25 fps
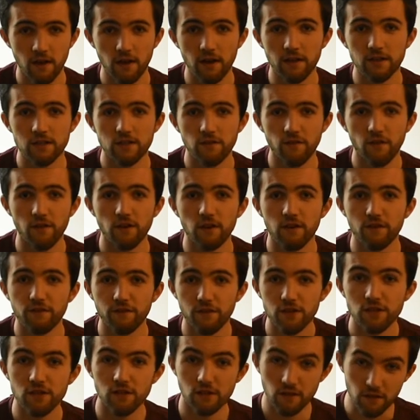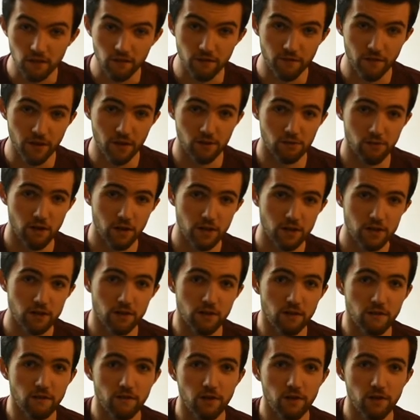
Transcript: It's a very efficient configuration